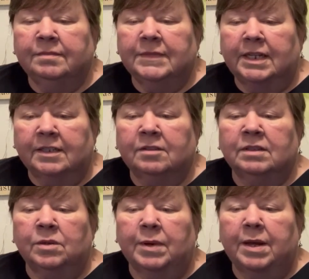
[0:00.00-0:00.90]
And the
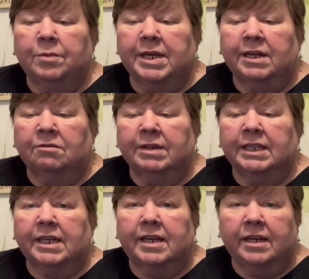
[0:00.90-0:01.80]
only way we can
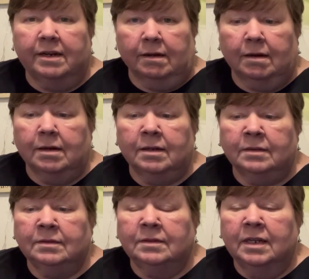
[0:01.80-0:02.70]
really hear
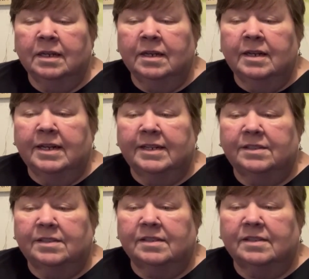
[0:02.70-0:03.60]

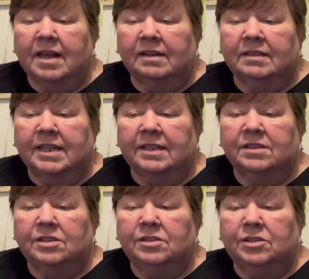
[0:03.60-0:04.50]
is to settle
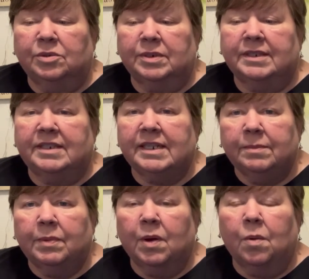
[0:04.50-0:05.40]
into a
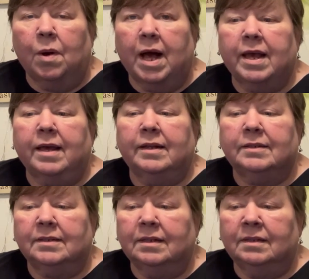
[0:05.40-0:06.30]
deep
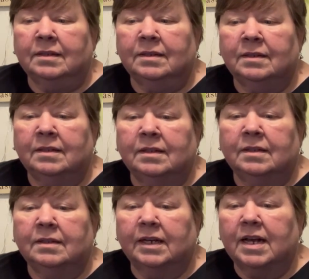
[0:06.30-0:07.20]
quiet,
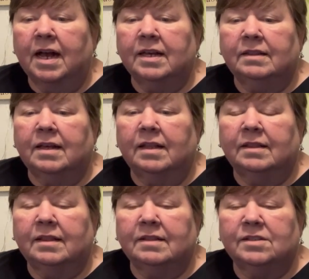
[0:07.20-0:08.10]
the kind that
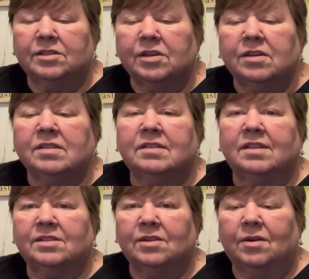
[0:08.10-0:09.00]
stirs the
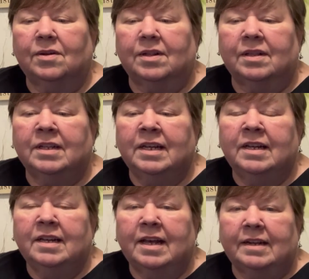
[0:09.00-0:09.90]
soul
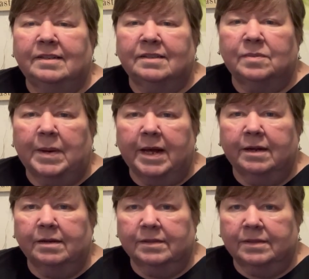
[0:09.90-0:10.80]
and
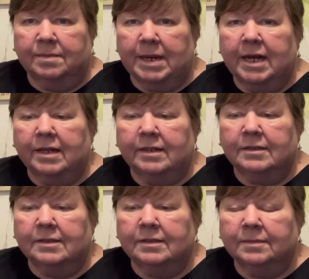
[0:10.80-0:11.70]
inspires the mind.